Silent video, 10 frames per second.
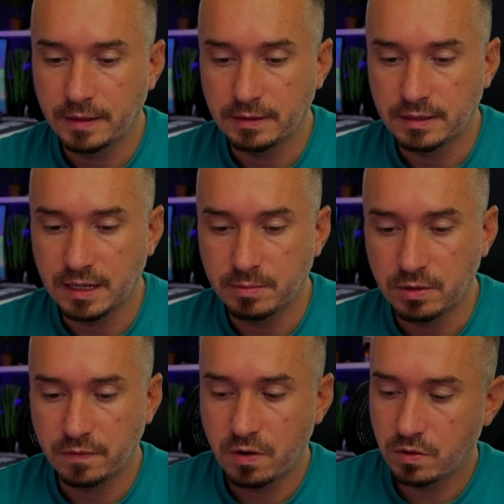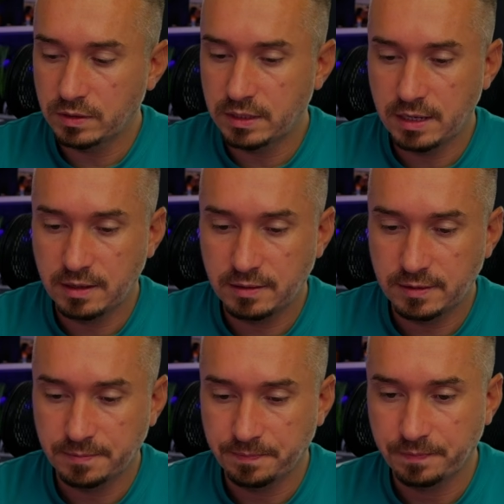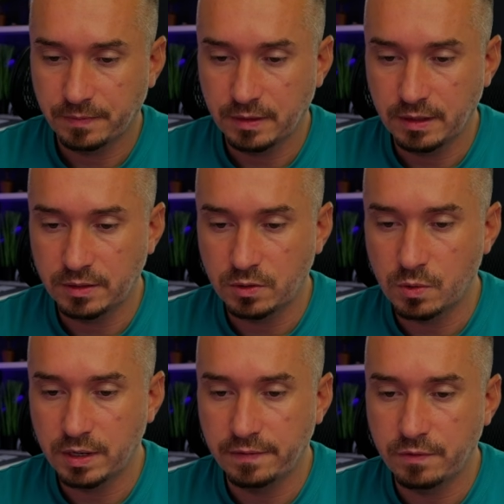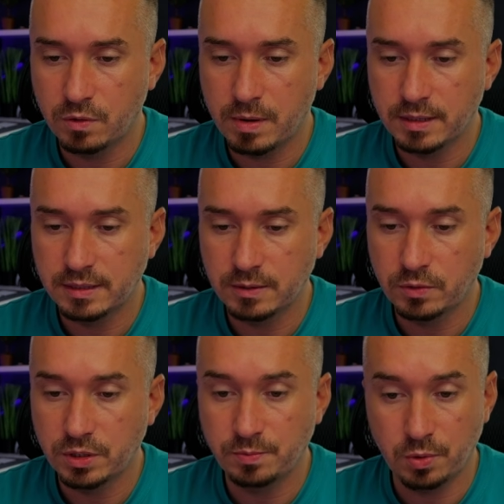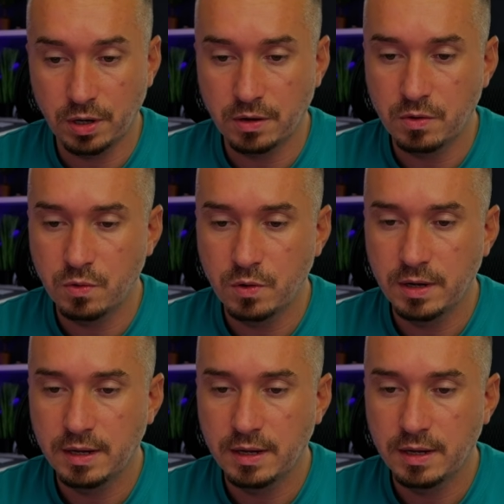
table of contents. It's already formatted, which is pretty cool.